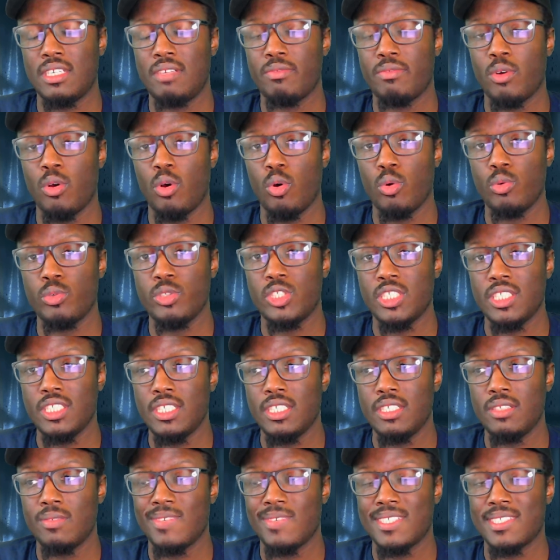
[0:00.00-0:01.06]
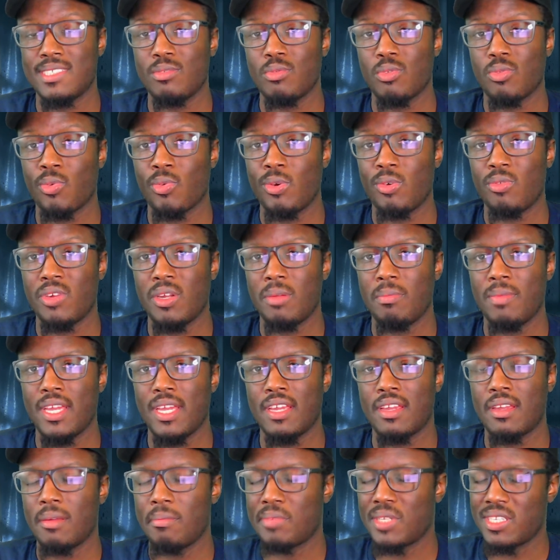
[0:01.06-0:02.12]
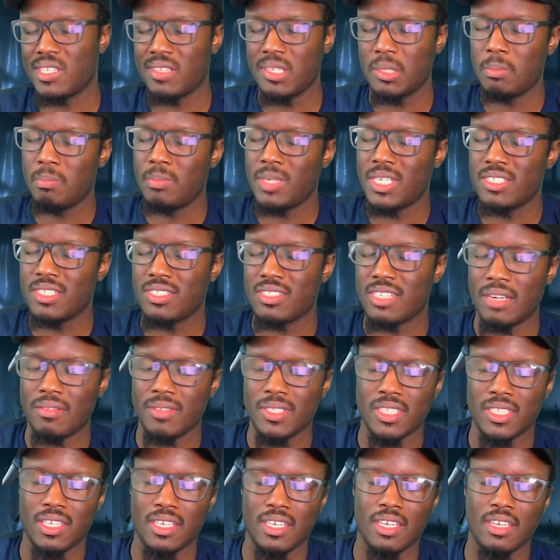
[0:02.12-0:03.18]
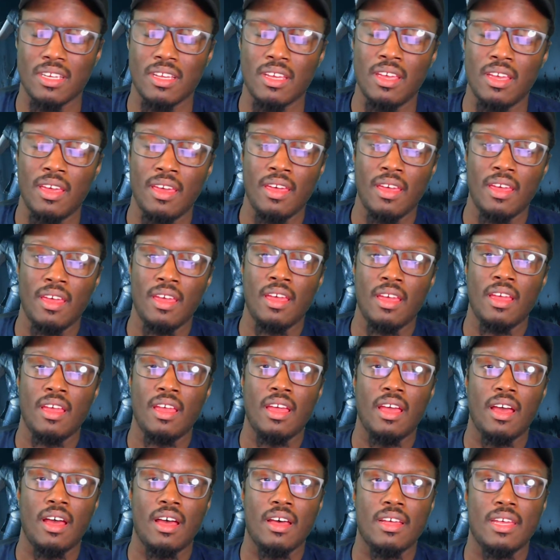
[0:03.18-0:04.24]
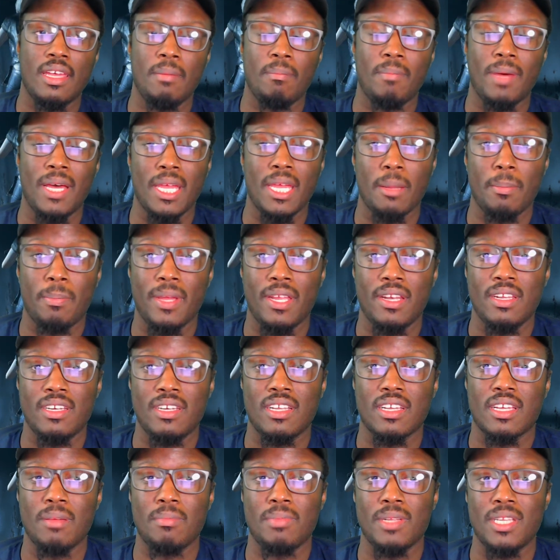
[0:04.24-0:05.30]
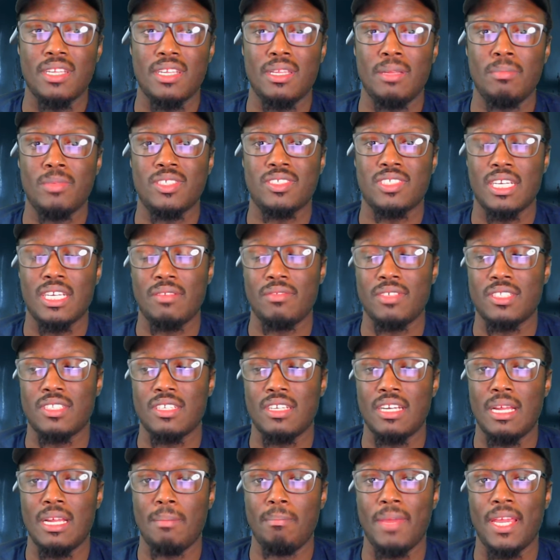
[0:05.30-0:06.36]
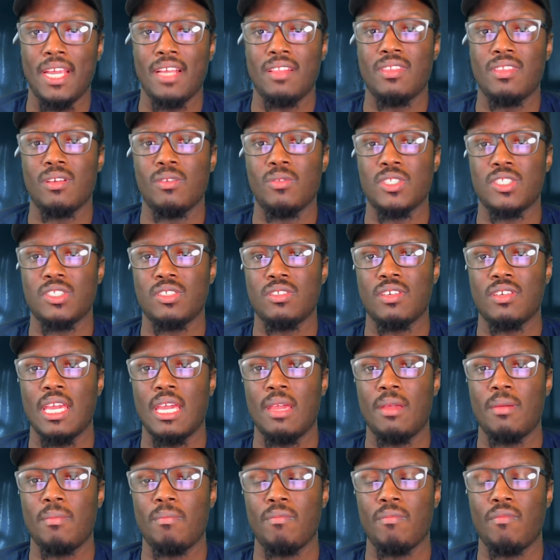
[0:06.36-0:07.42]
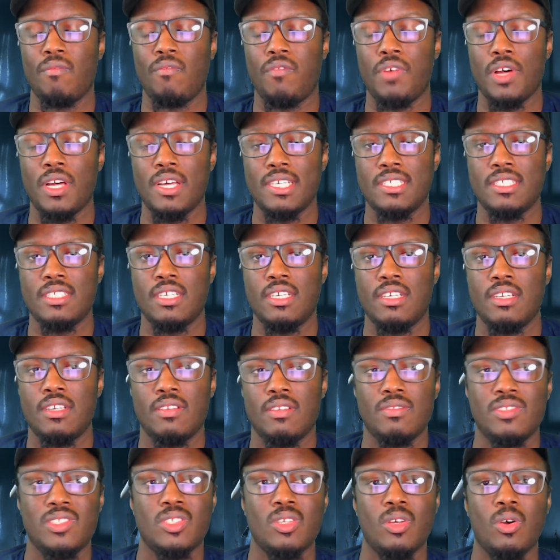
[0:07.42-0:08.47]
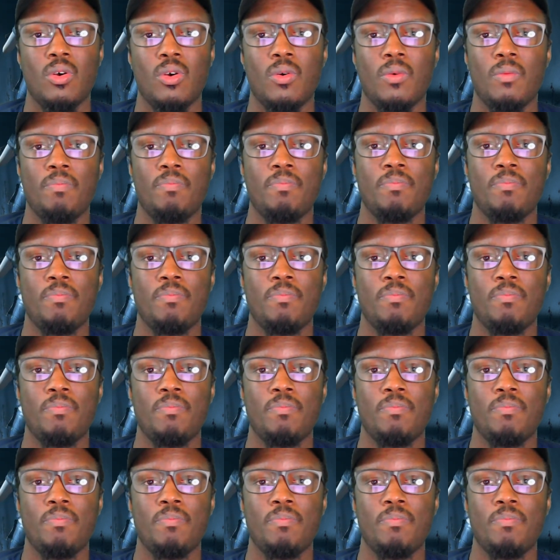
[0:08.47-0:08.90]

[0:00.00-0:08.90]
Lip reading: Evil OG. Resident Evil 3 Remake completely missed everything. In my opinion, it completely missed everything that made the original game fun. So